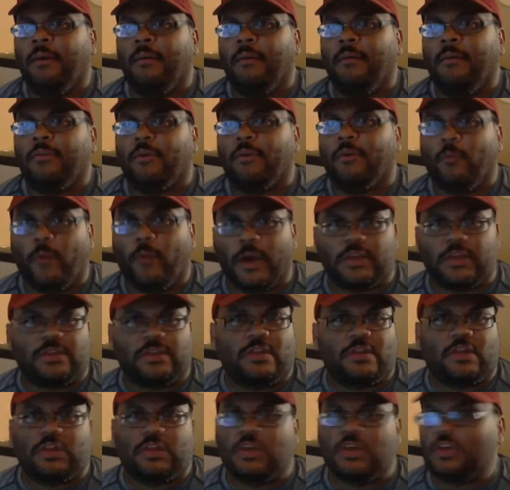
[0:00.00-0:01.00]
the rest of
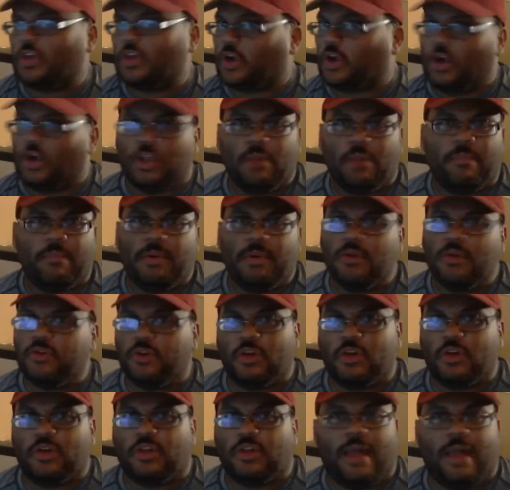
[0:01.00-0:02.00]
the season could have been
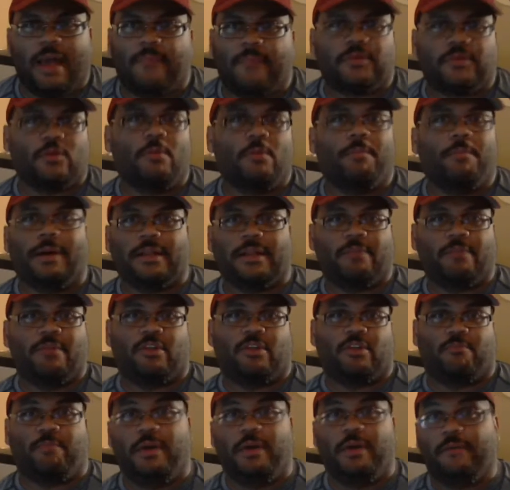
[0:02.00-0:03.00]
just an absolute
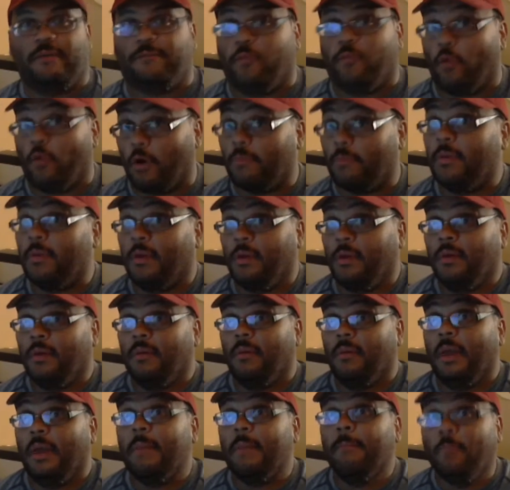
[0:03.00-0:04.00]
bottomless pit for them,
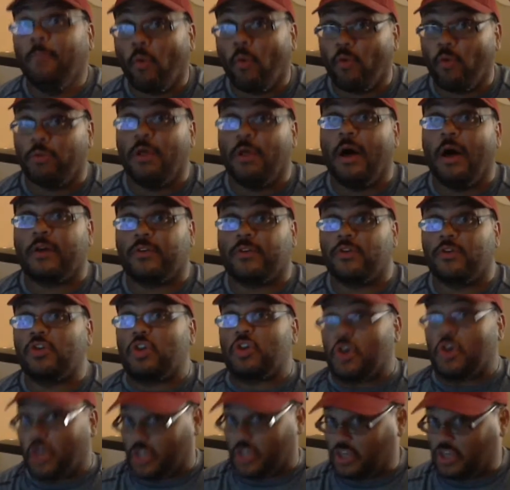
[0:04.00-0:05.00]
and more losses
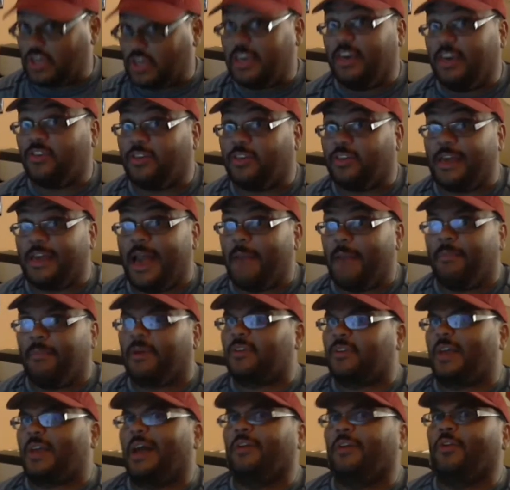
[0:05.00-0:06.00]
you could see easily happen,
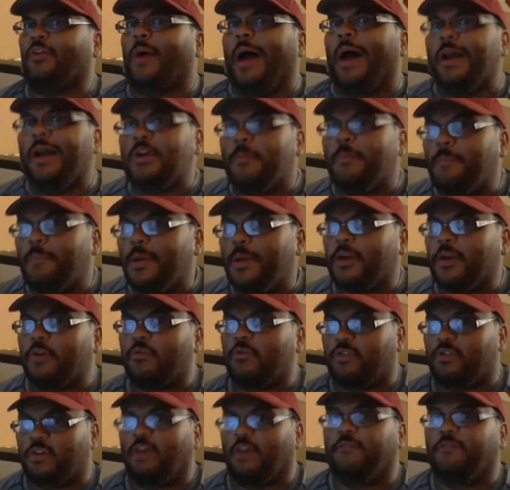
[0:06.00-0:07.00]
because I don't know how you pick
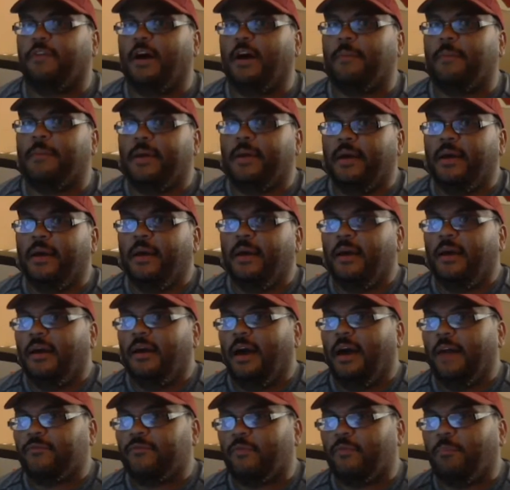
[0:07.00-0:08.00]
yourself up
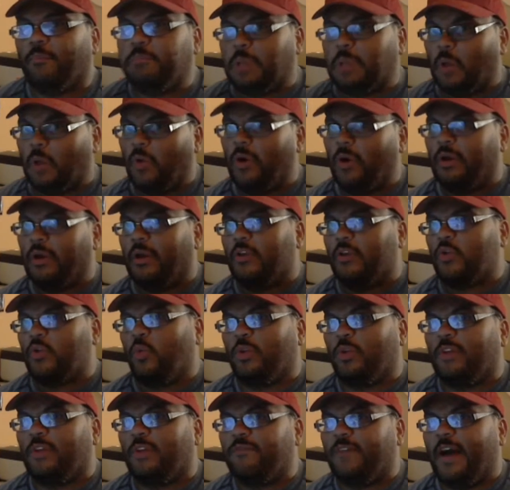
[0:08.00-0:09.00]
after blowing a
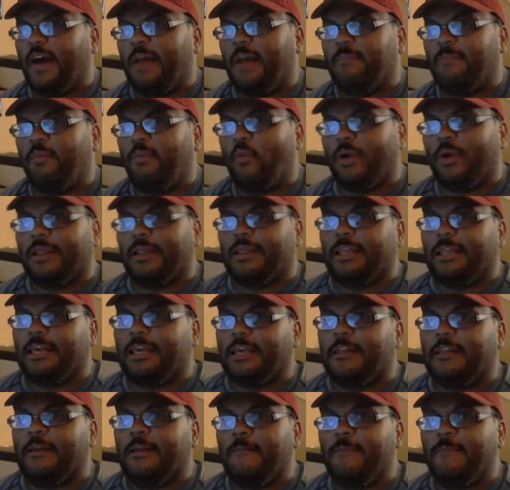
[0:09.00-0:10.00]
25-point
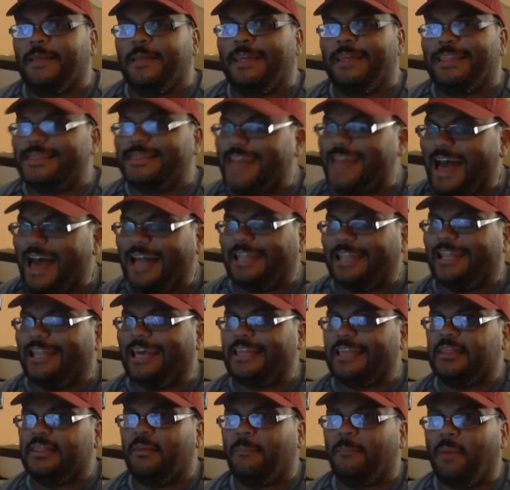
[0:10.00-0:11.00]
lead that
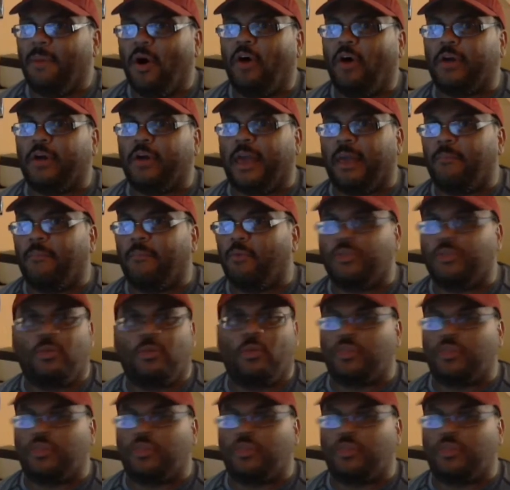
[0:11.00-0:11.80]
late in the ball game with